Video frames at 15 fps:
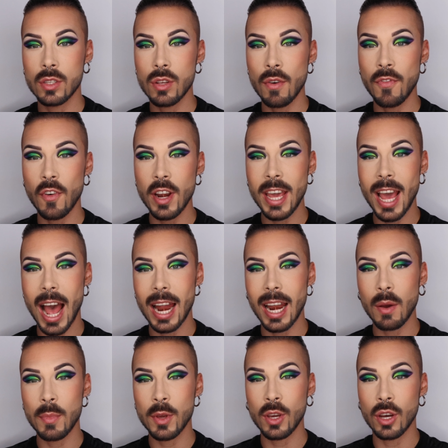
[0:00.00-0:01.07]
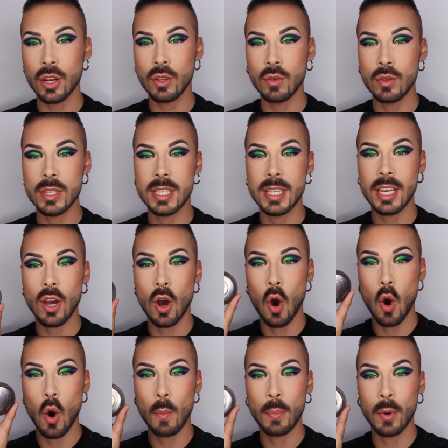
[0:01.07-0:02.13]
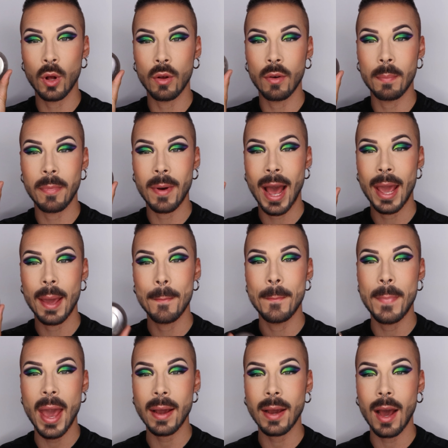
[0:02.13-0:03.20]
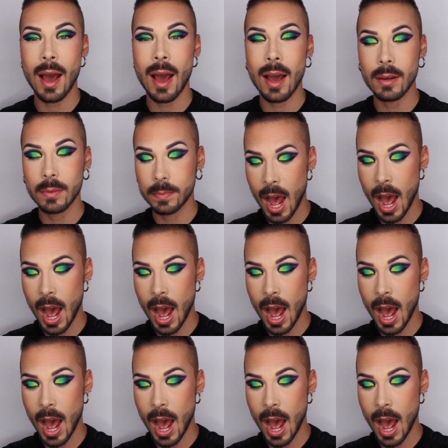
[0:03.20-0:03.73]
So for the highlight, we're gonna use the Opal by Becca